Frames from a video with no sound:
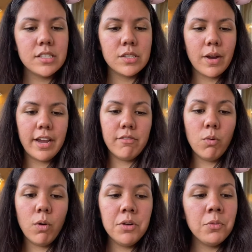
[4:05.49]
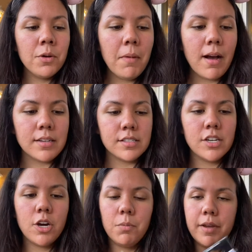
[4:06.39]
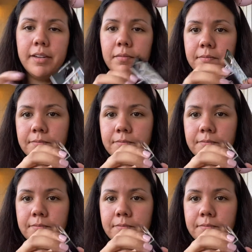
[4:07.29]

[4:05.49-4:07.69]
So I have one more box to open.